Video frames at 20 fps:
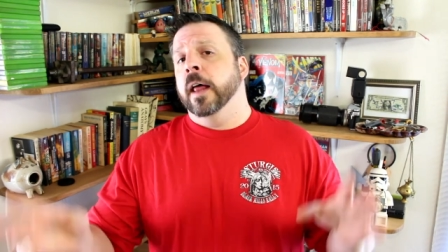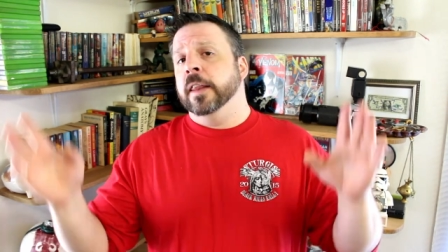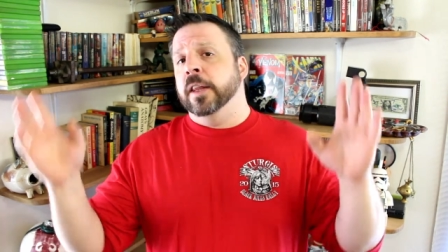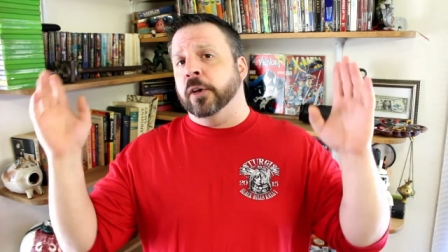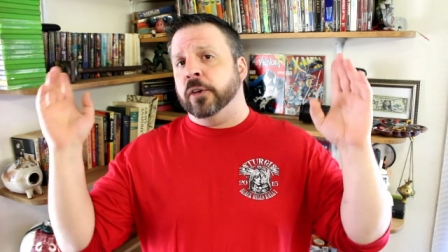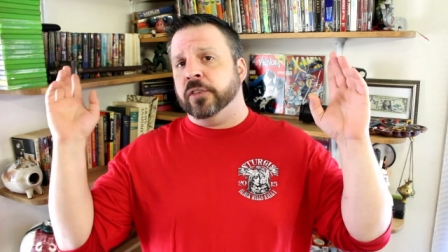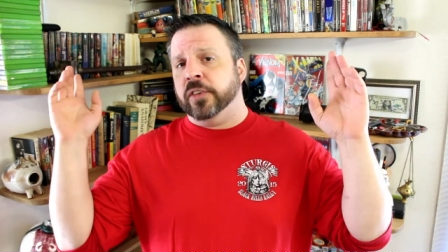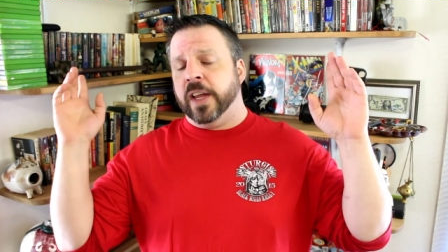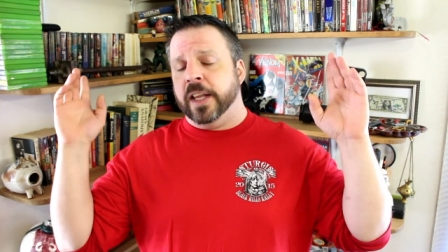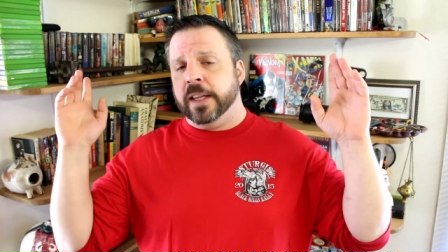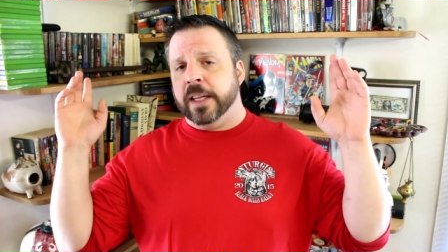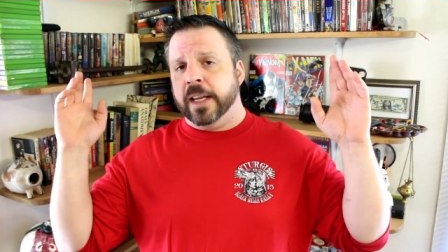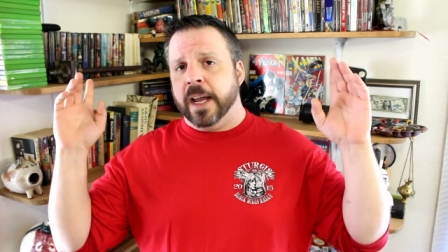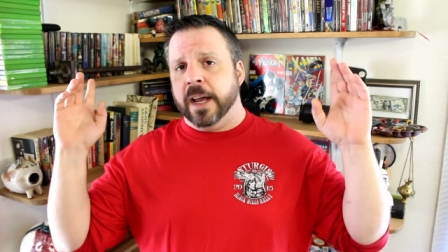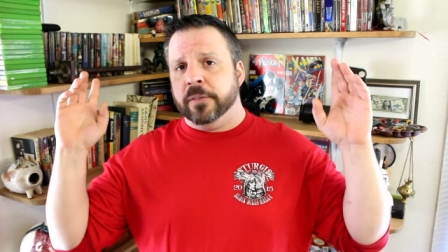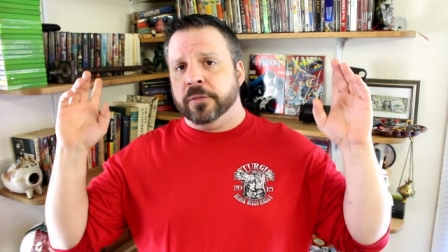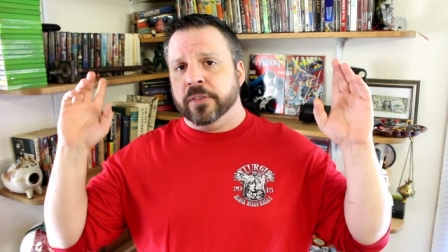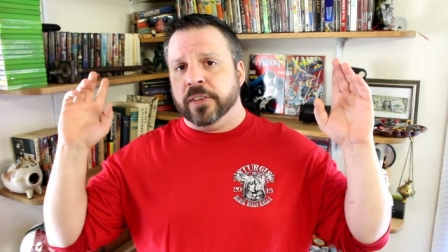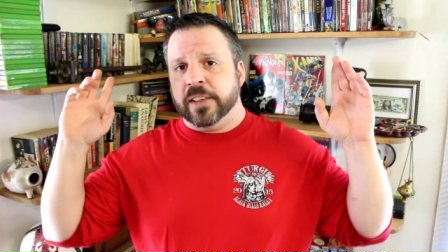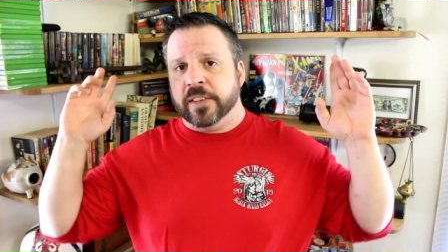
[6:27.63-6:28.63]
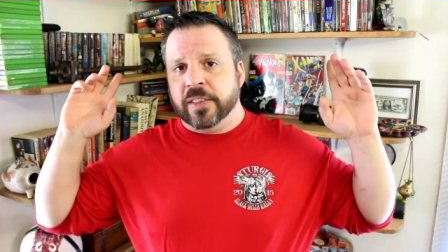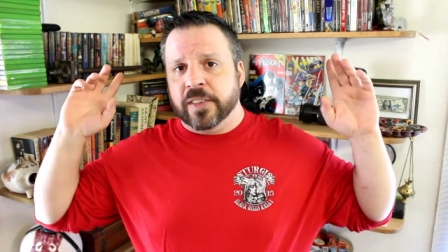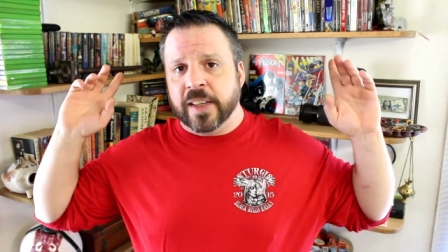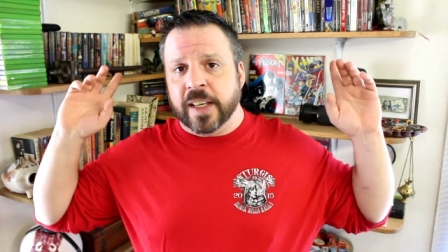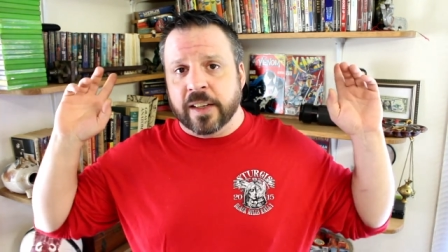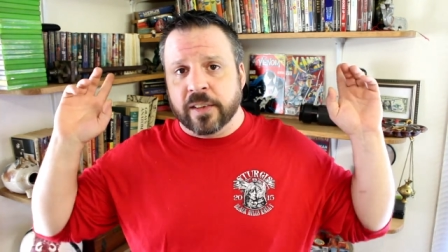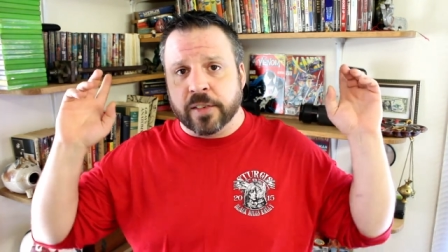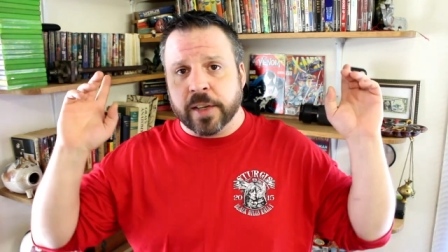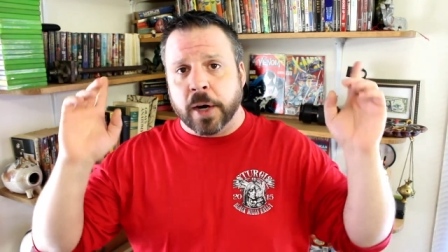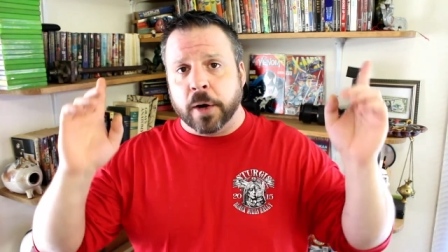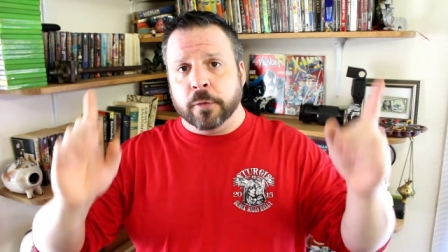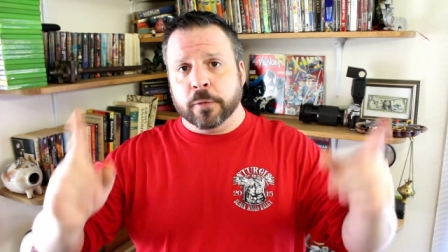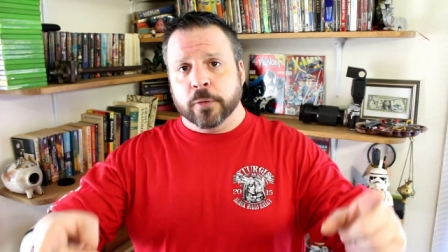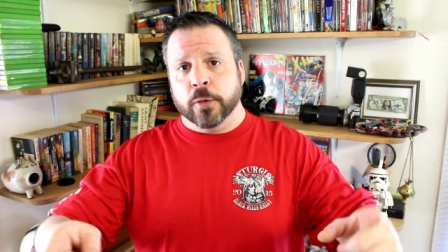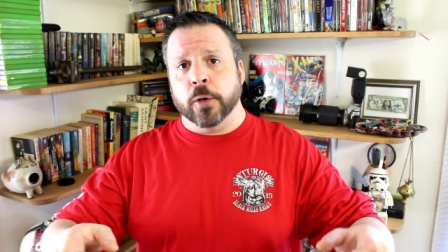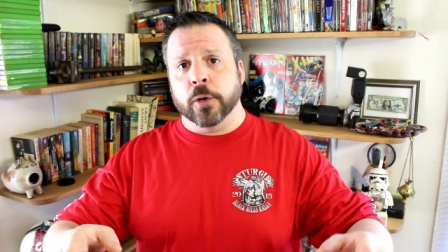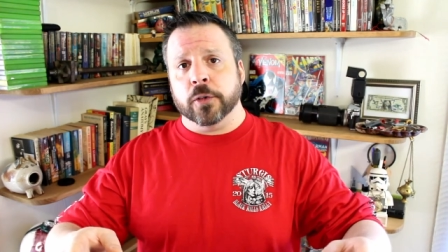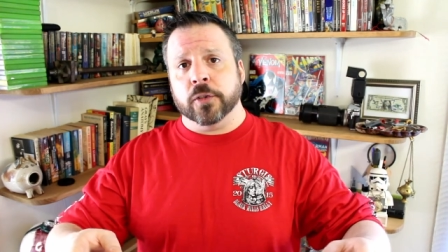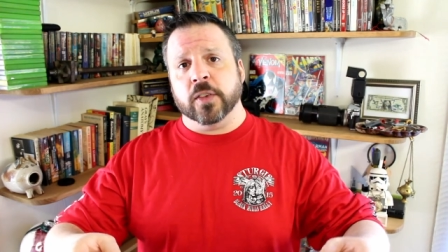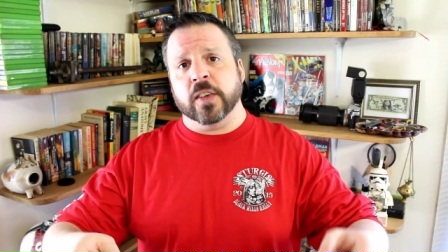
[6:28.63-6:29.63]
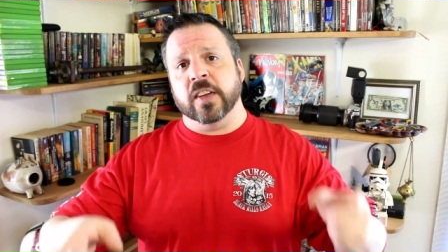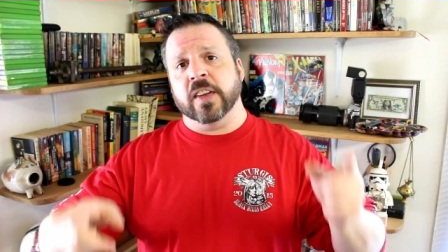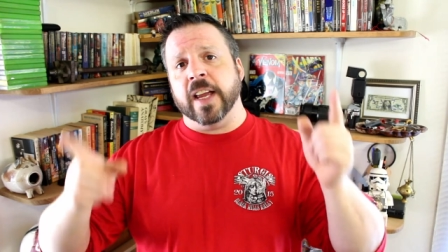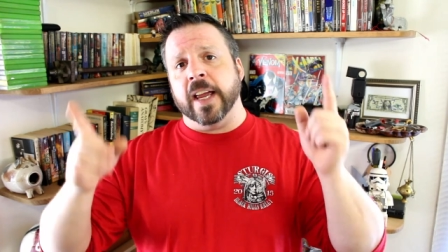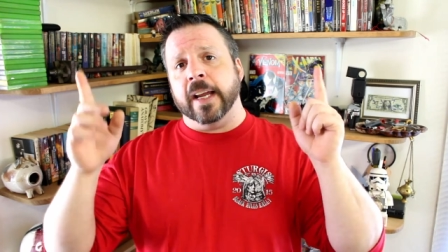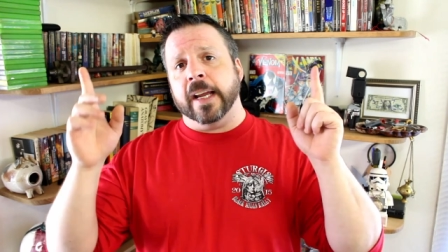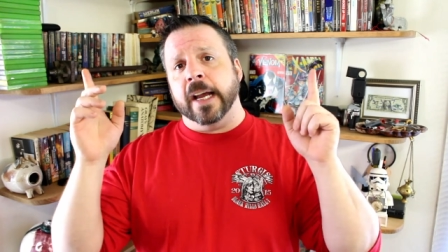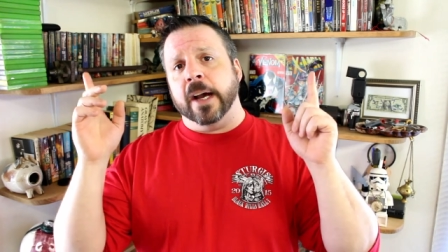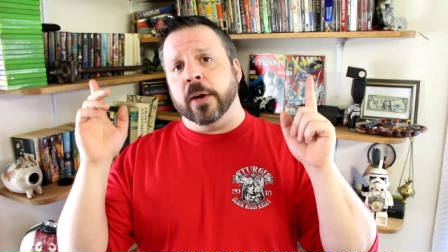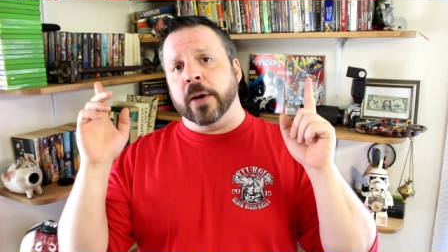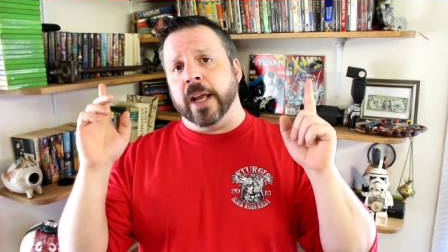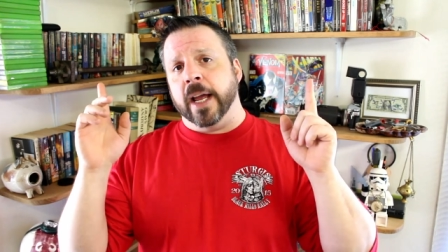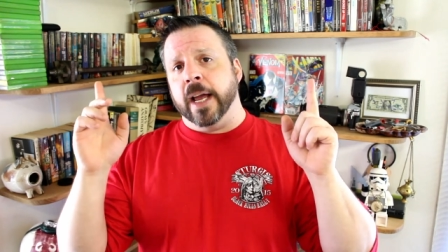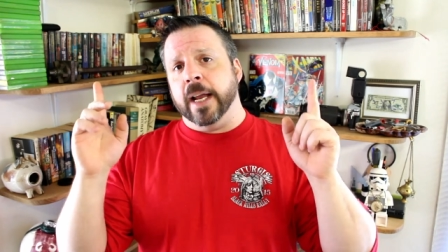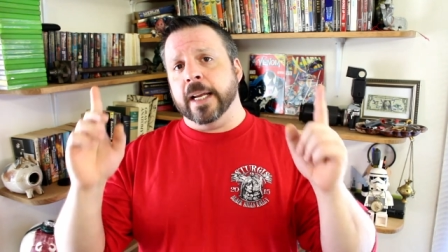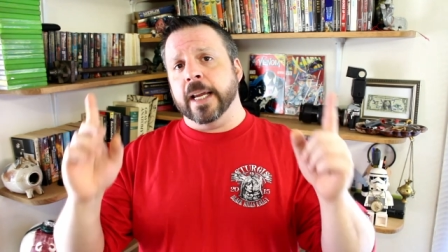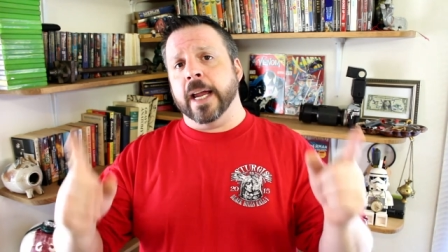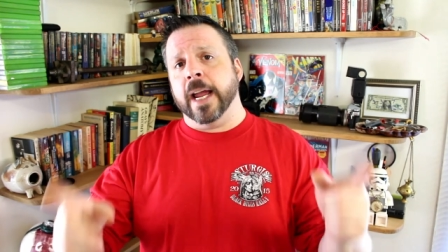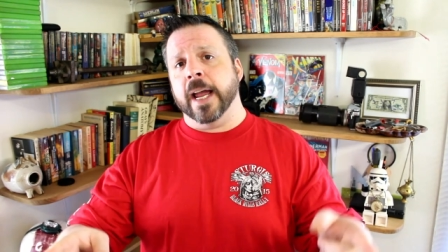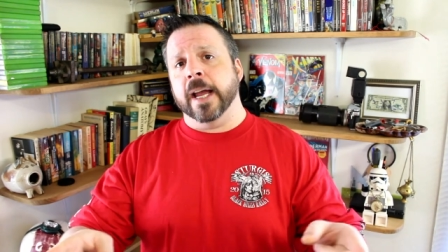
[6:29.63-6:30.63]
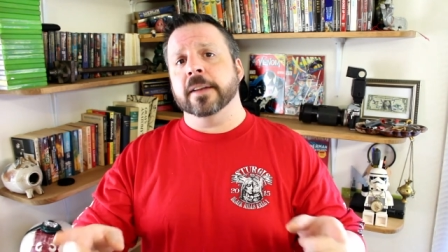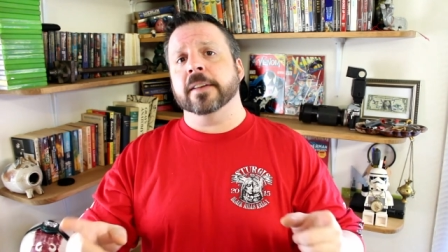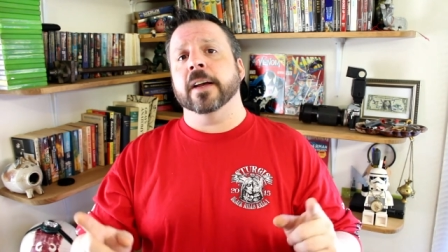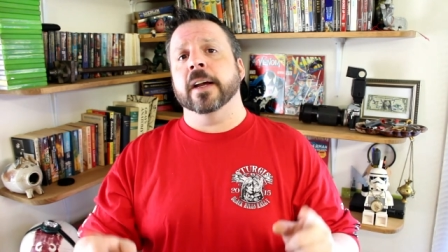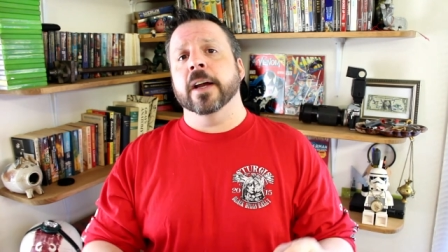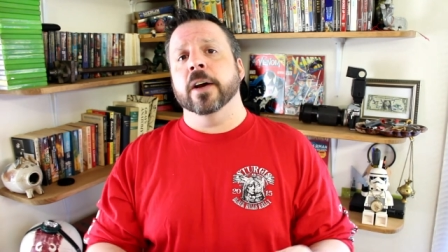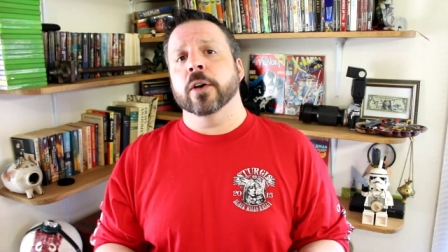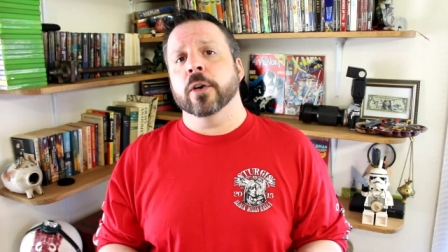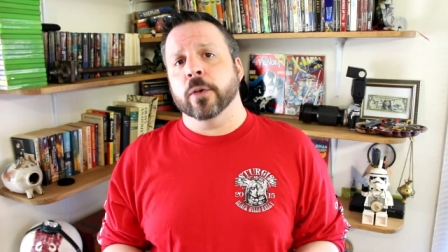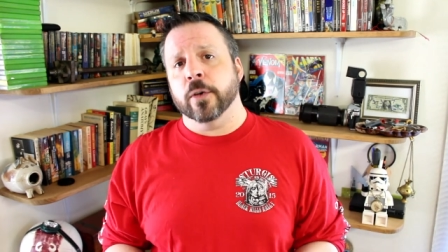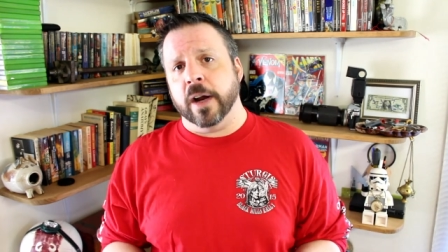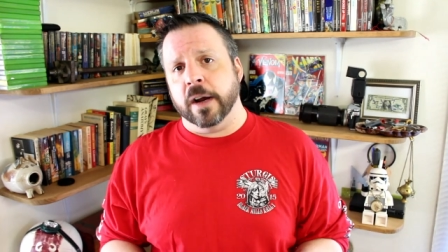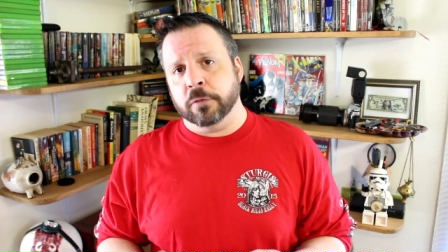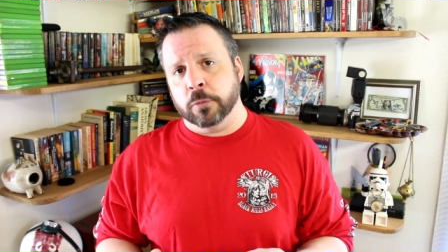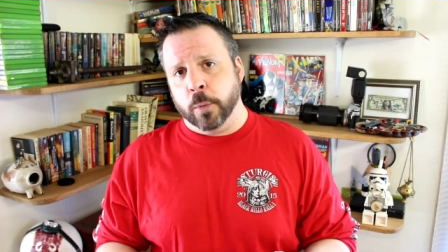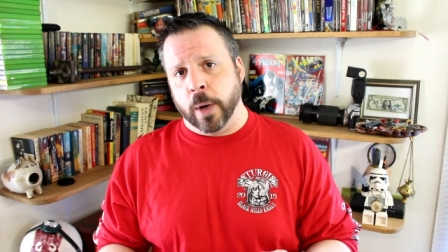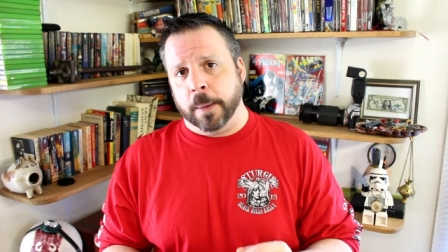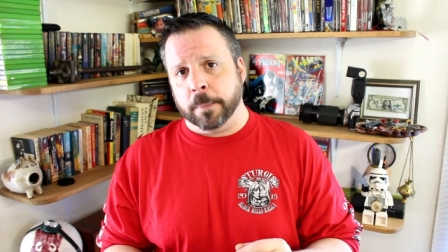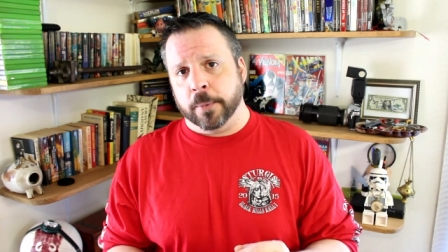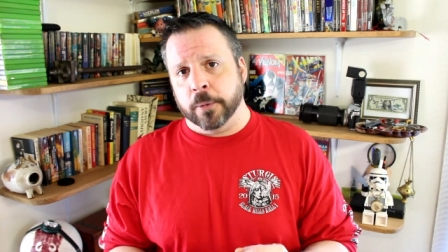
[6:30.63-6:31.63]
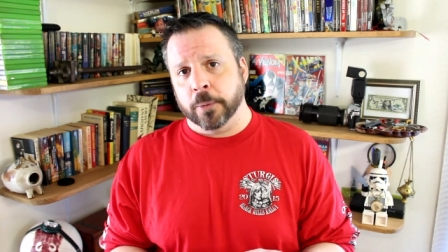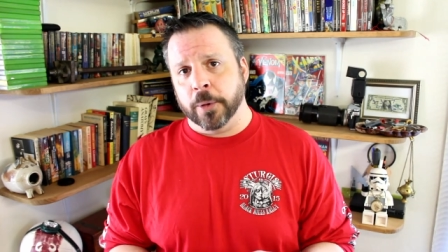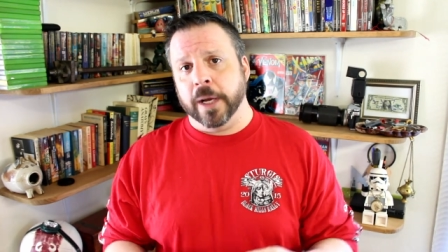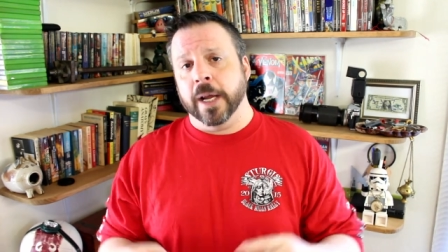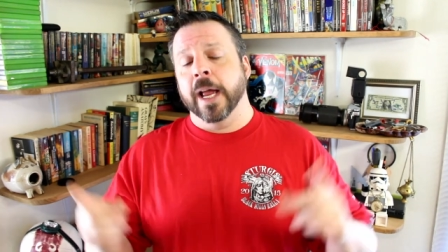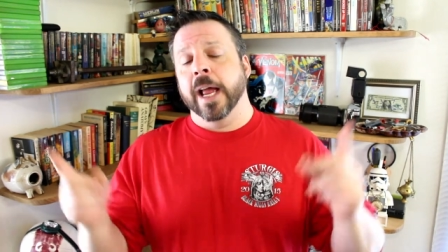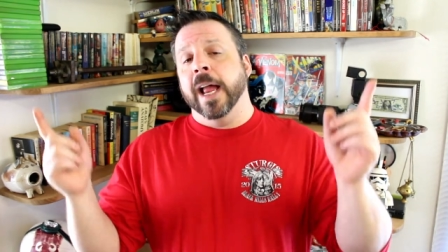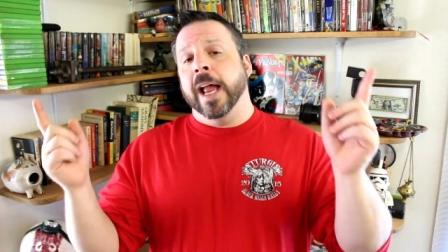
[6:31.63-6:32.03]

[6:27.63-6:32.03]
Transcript: they'll send the F sixteens out first to take out any anti-aircraft weaponry.